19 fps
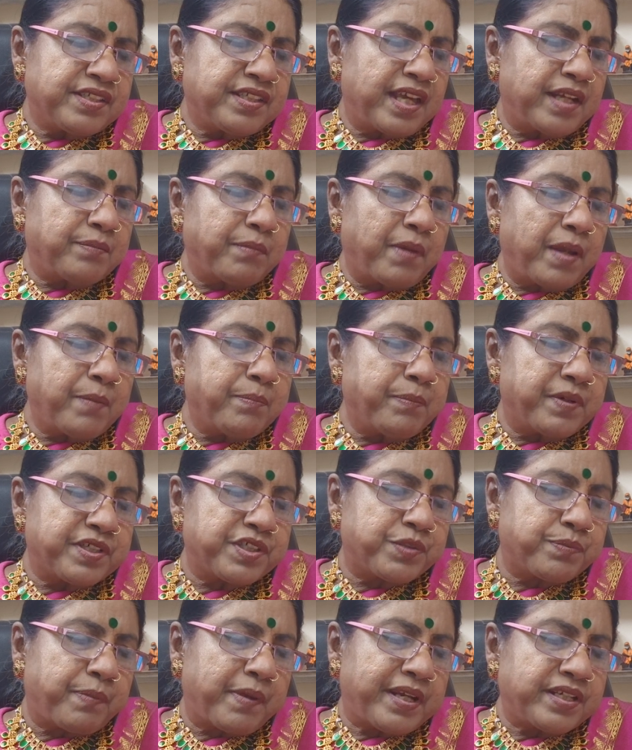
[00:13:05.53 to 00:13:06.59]
that my
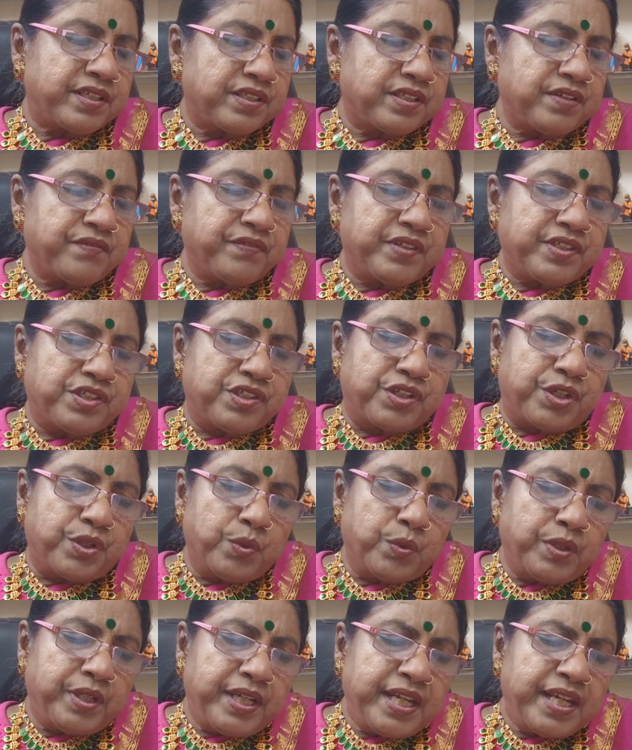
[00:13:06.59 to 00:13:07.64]
perspective is
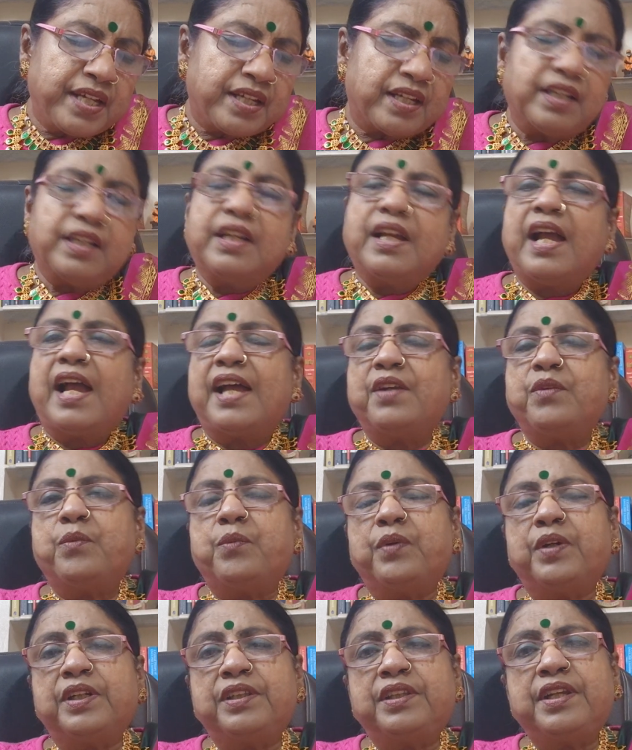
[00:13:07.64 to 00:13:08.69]
unique and
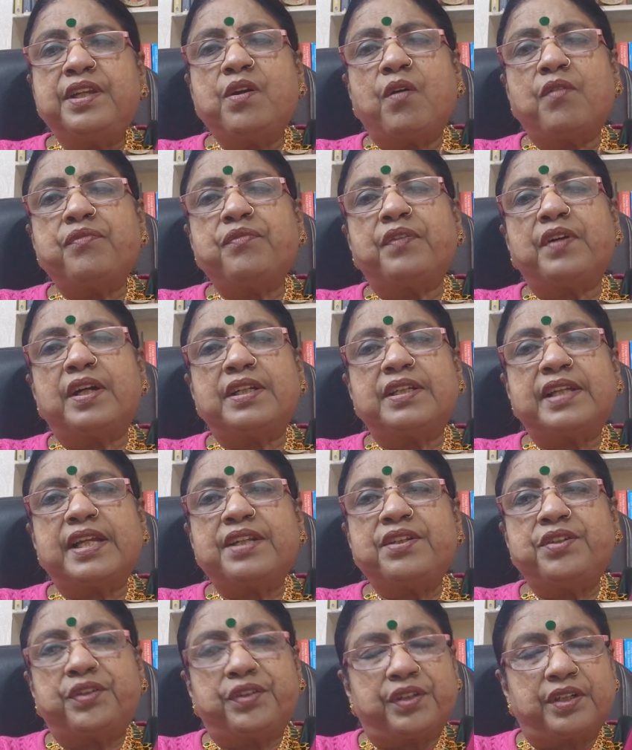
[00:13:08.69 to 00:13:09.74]
worthy of
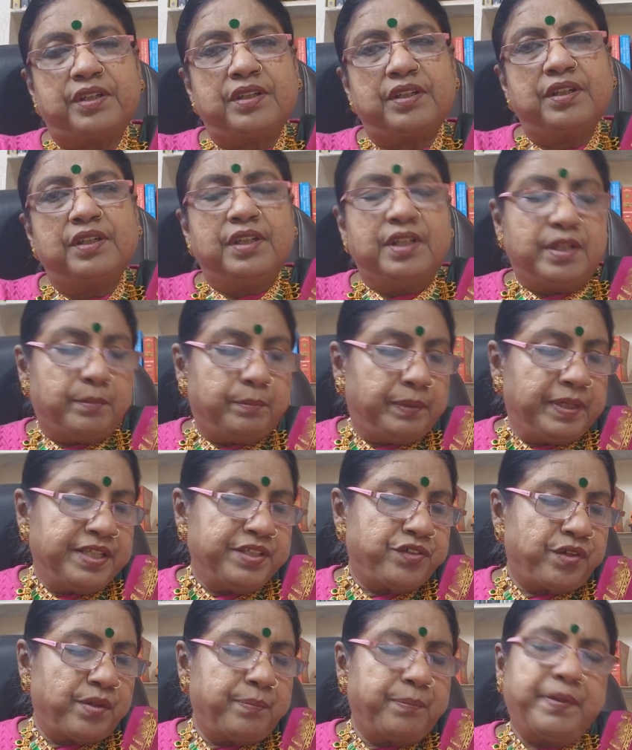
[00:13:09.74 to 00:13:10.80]
attention.
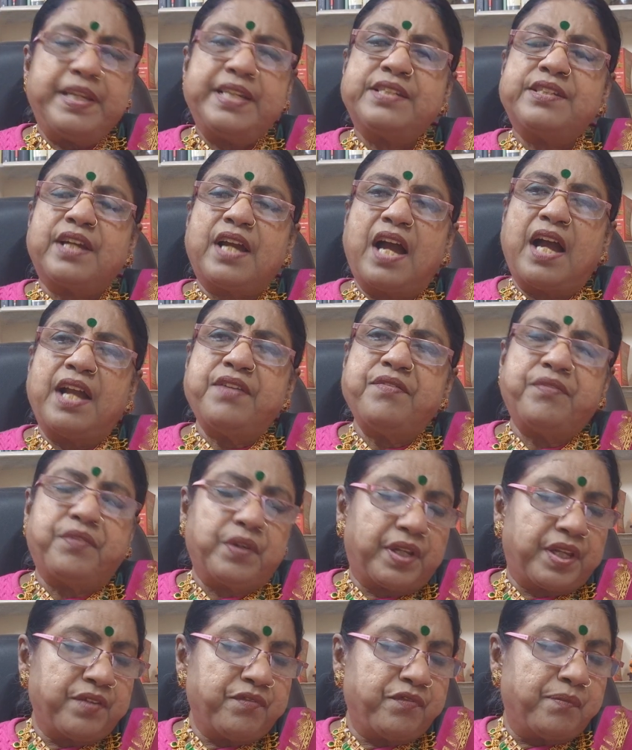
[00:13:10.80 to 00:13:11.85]
Please repeat, I
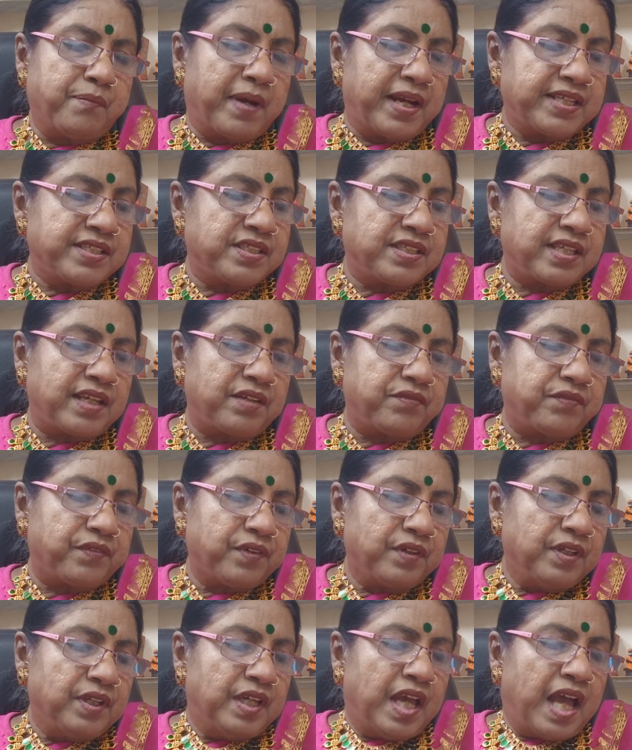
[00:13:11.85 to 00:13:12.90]
forgive myself.
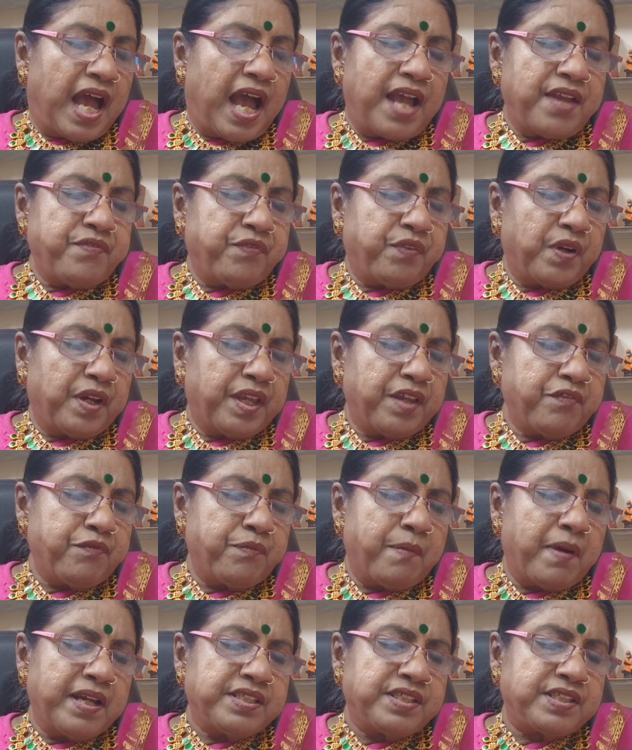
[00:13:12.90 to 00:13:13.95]
I forgive
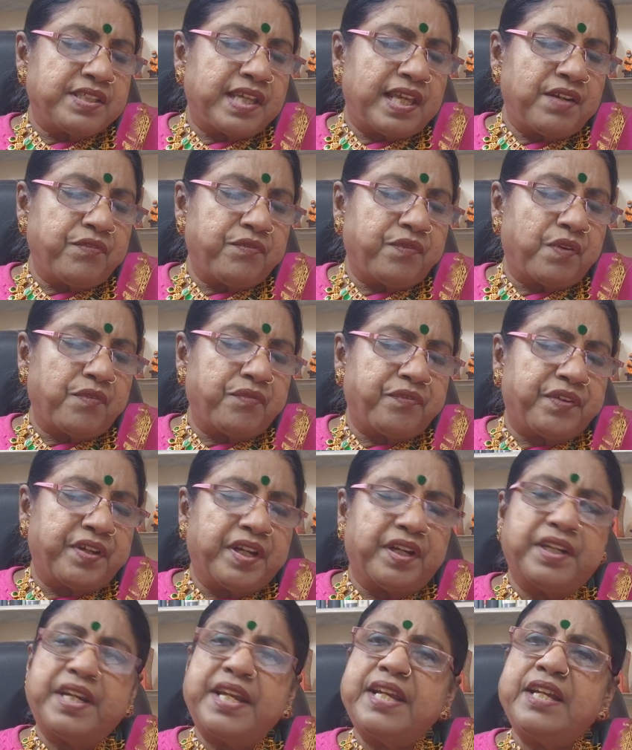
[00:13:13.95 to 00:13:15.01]
myself for
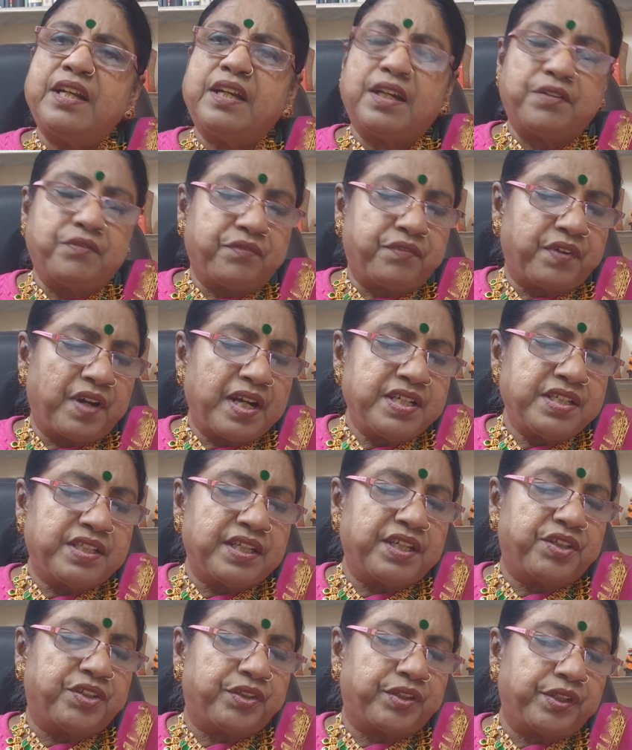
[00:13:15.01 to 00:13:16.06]
fearing
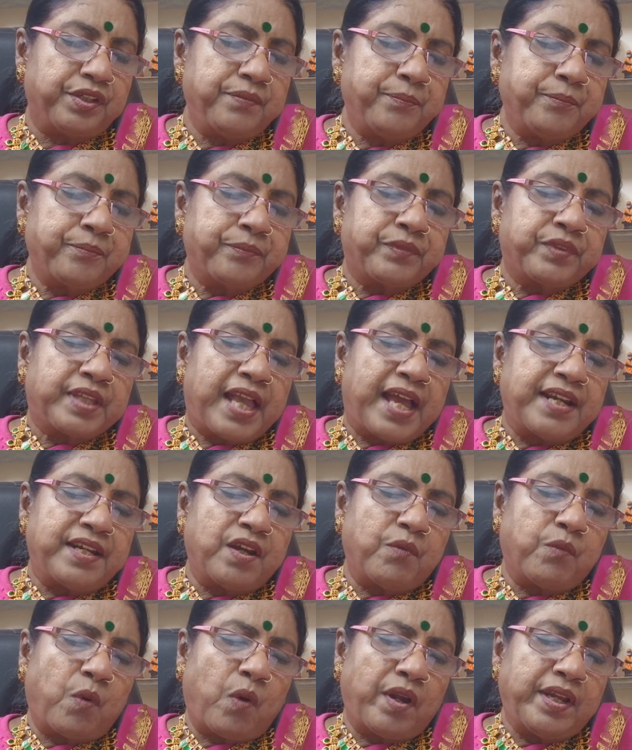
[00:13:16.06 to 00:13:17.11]
confrontation and
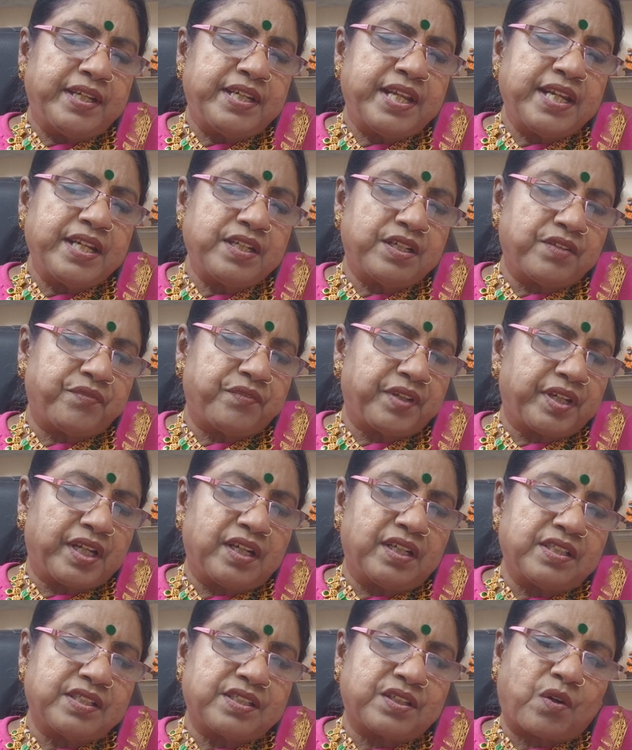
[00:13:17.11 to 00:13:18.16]
avoiding
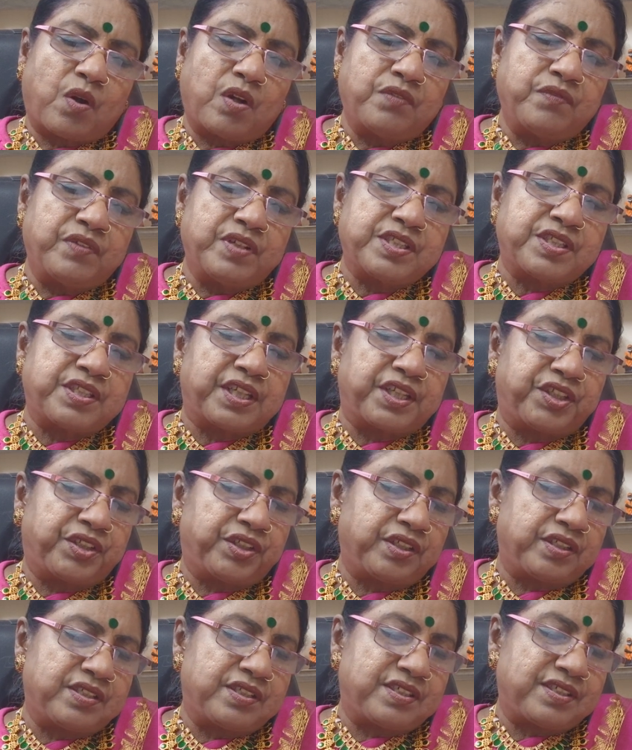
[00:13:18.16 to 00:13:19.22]
difficult
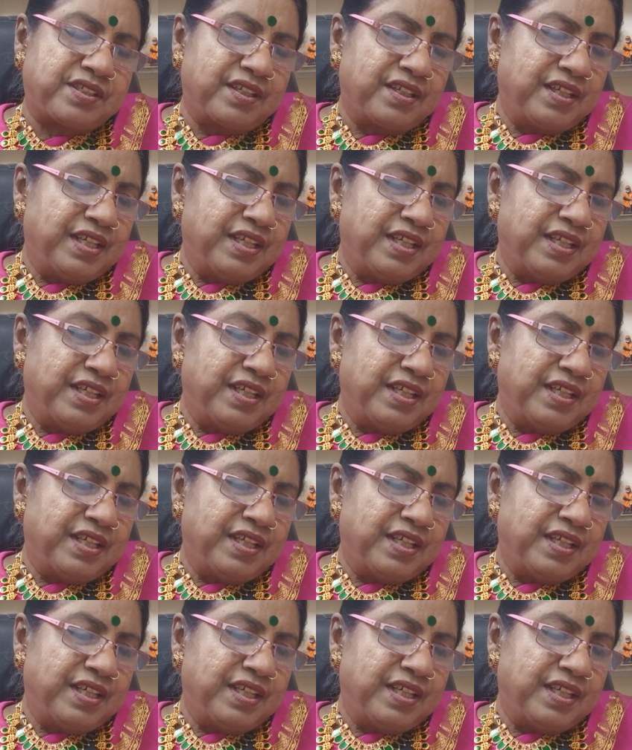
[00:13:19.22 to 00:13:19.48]
conversations.